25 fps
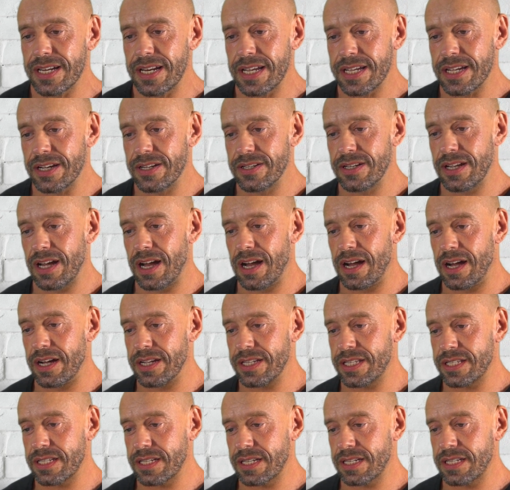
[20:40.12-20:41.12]
Nicol
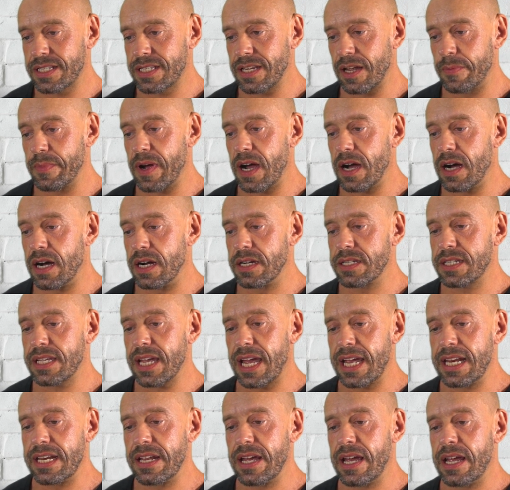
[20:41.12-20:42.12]
asks, I'm a hard
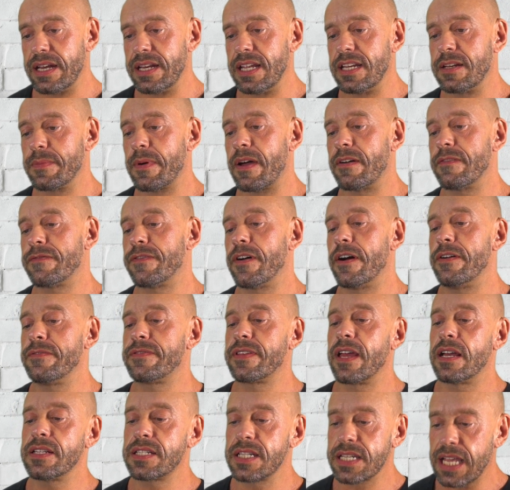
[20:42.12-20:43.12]
gainer and need about
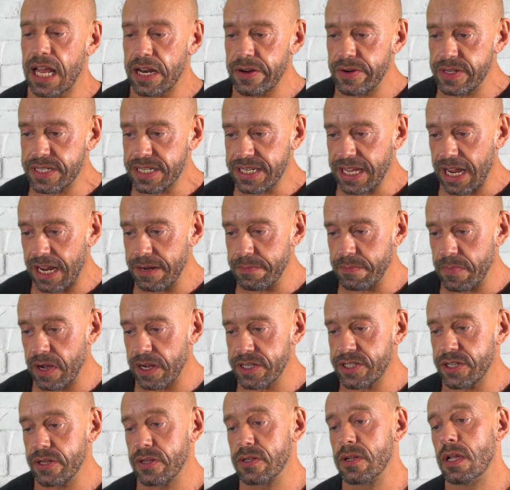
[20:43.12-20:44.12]
5,000 calories to gain
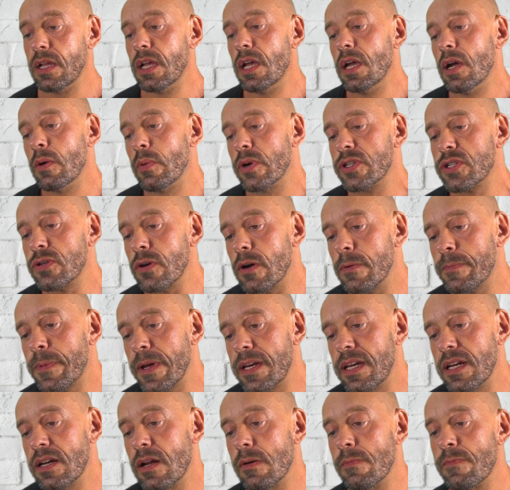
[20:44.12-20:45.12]
muscle. What's your
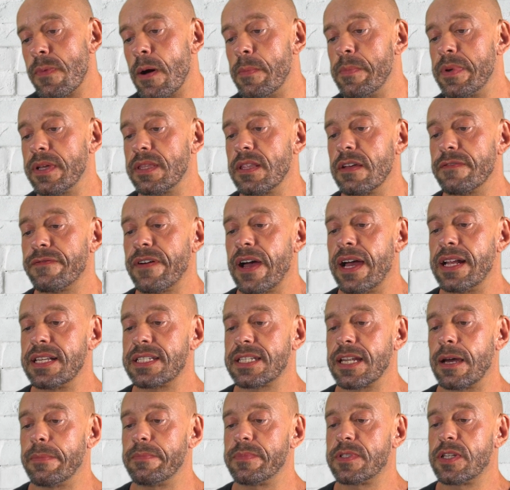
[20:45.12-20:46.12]
opinion on bumping the
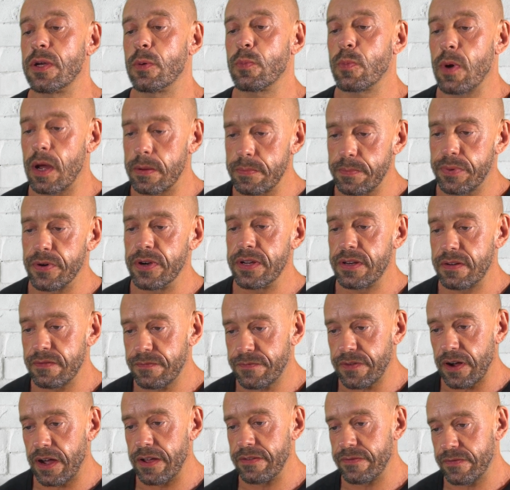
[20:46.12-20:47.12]
fats up to
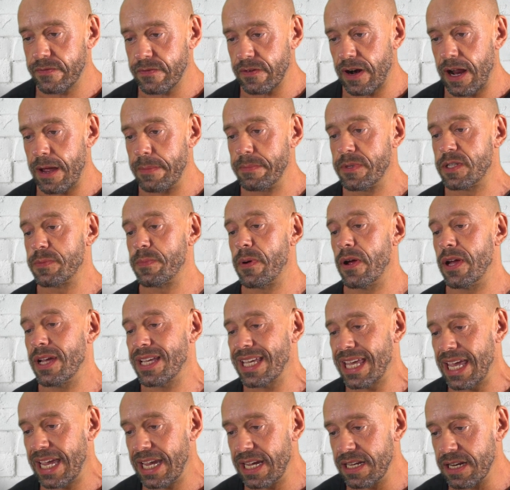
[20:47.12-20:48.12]
1.5 grams per
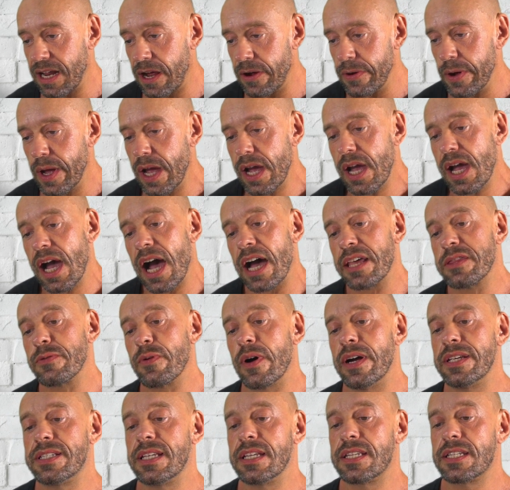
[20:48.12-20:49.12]
kilo?
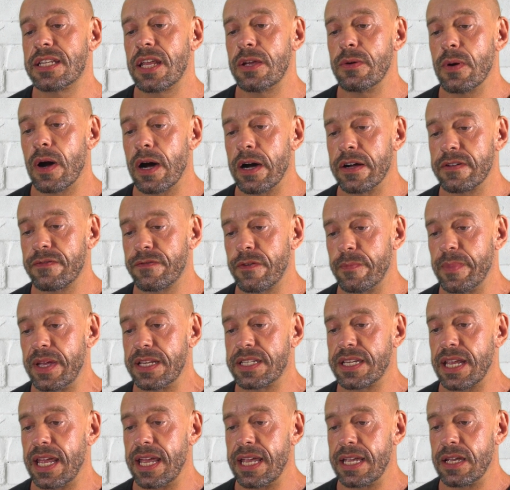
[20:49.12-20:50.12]
Otherwise, it's too hard for me
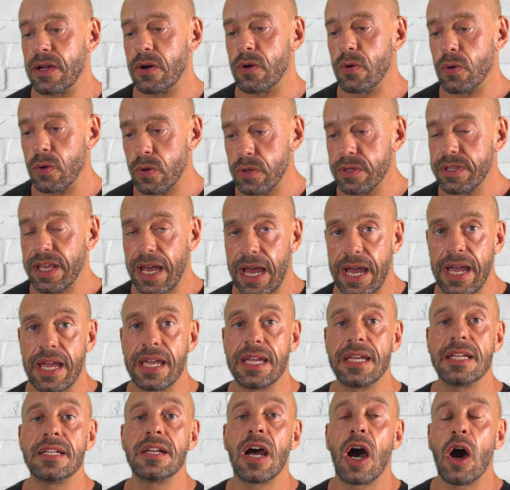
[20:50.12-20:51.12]
to eat all
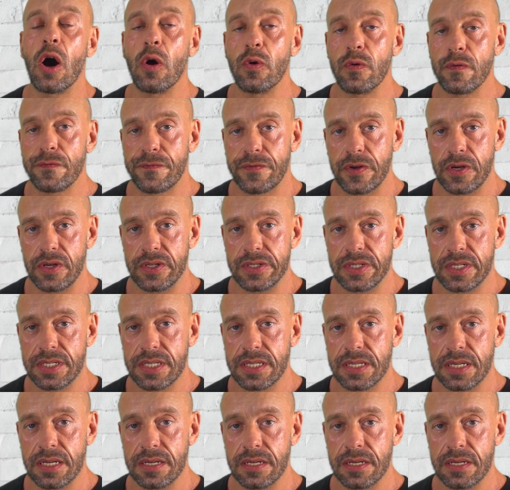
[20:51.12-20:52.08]
that in whole foods.